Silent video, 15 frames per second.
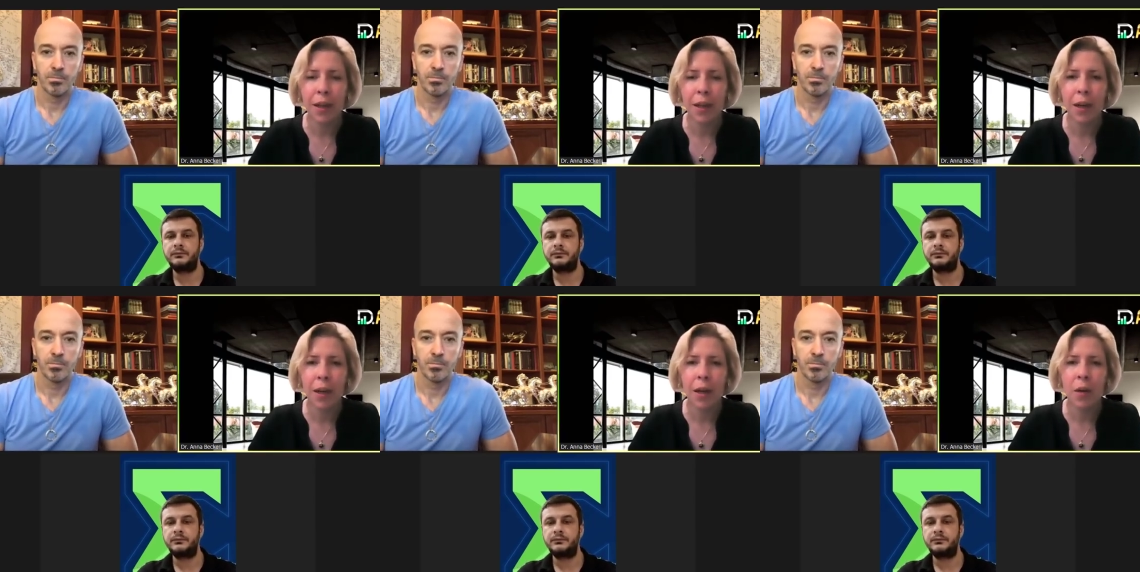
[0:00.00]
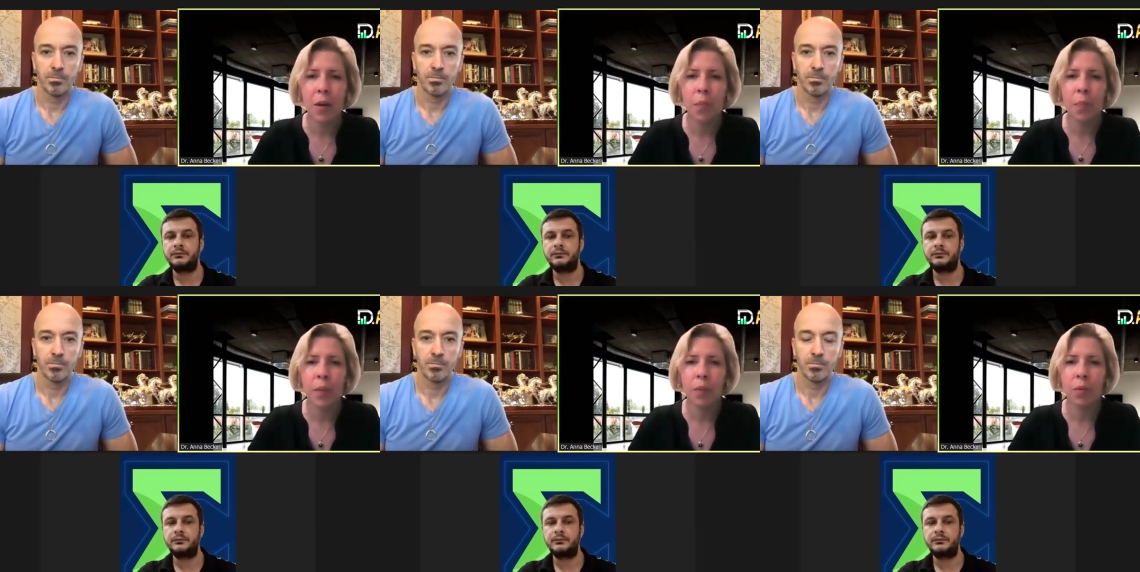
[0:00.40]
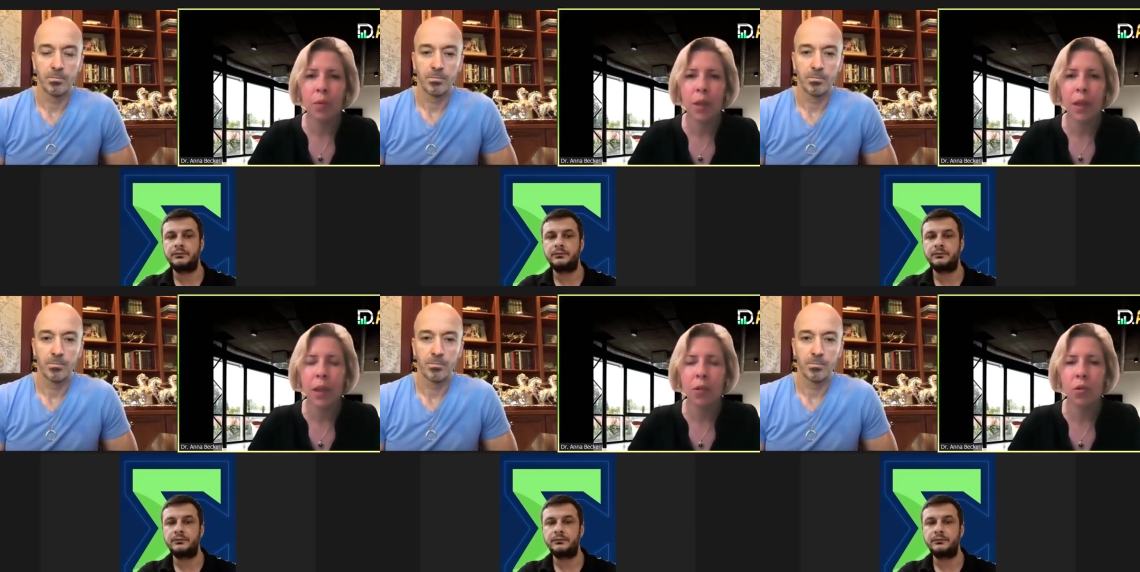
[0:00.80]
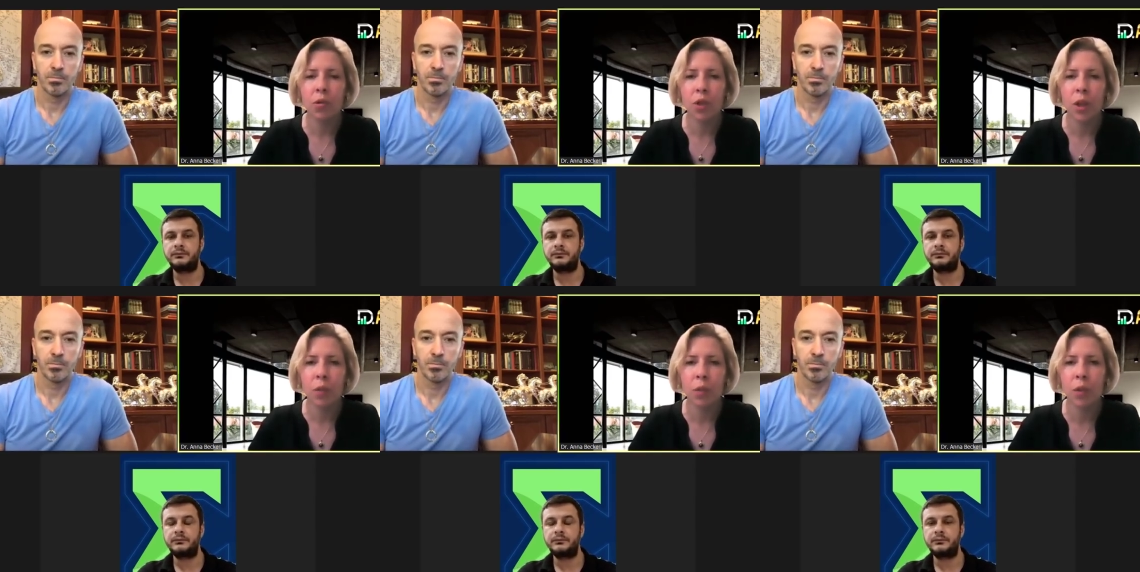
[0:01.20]
Speaker 1: Uh, would like
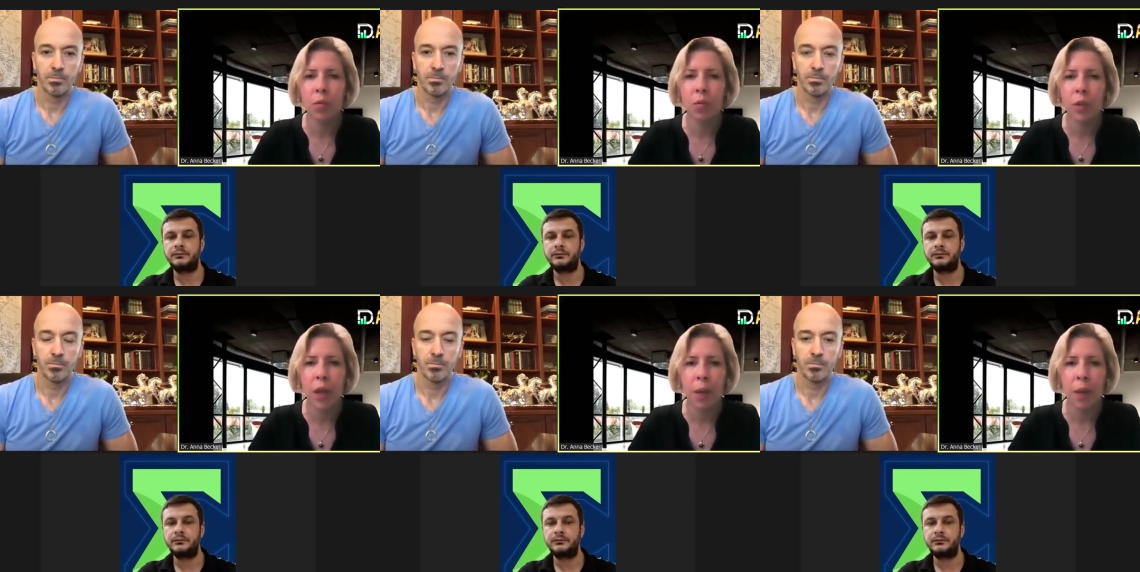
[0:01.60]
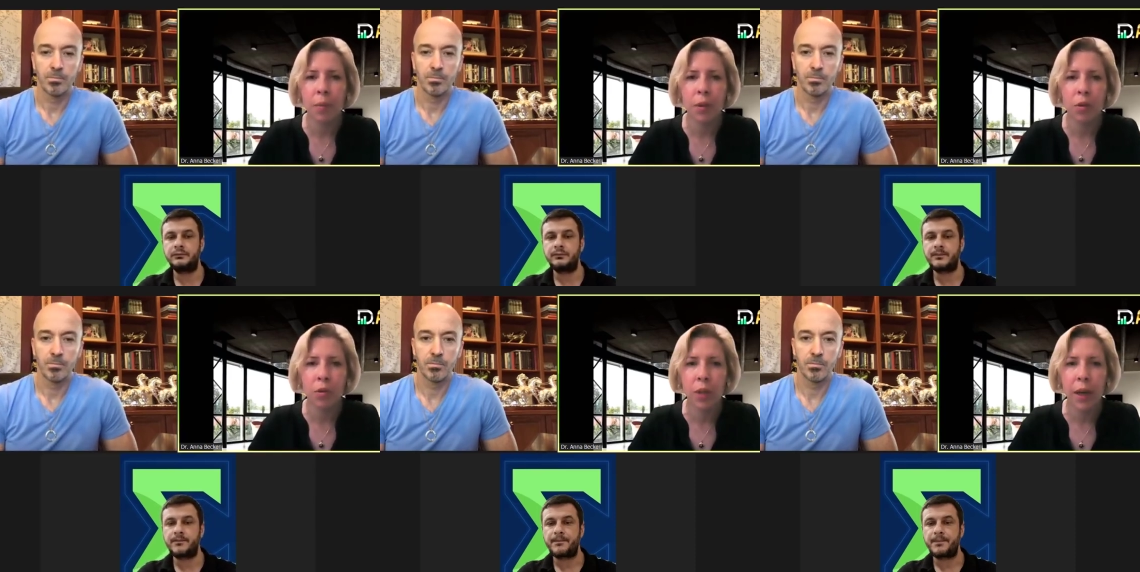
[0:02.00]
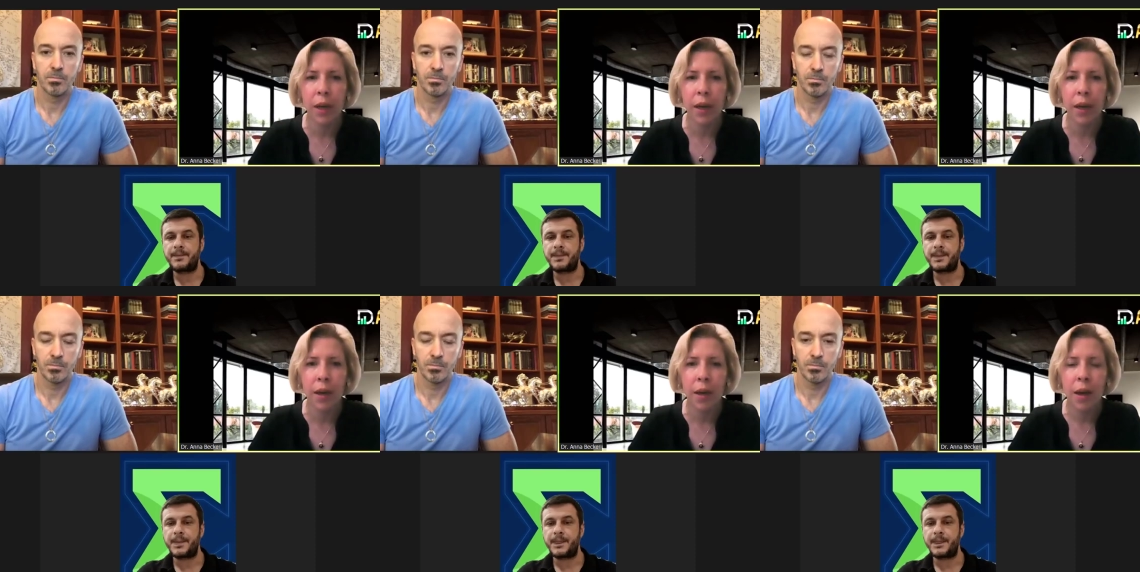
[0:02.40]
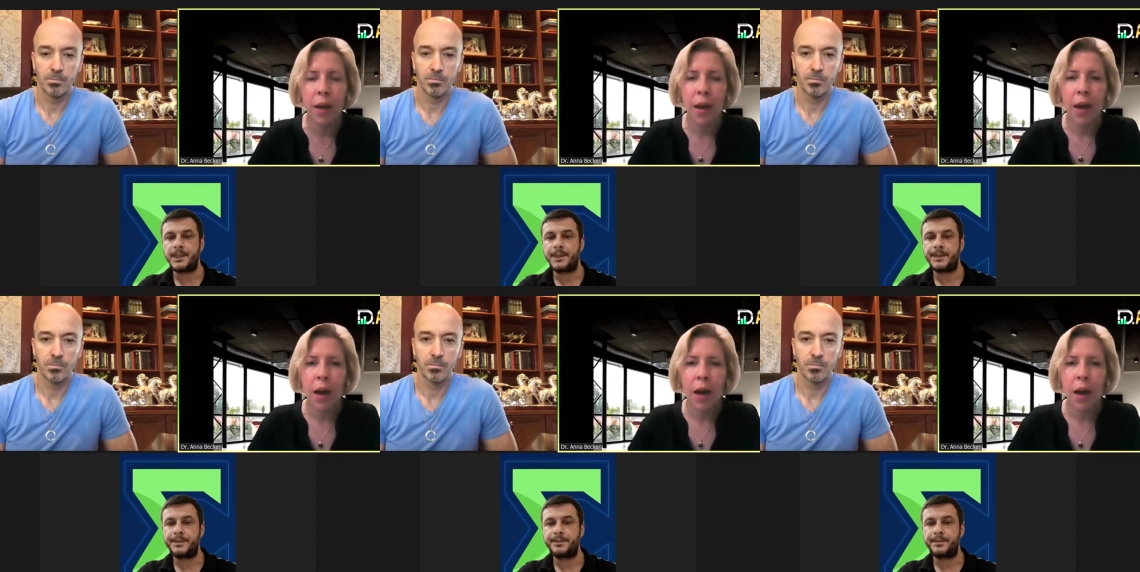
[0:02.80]
to share with you what happened today.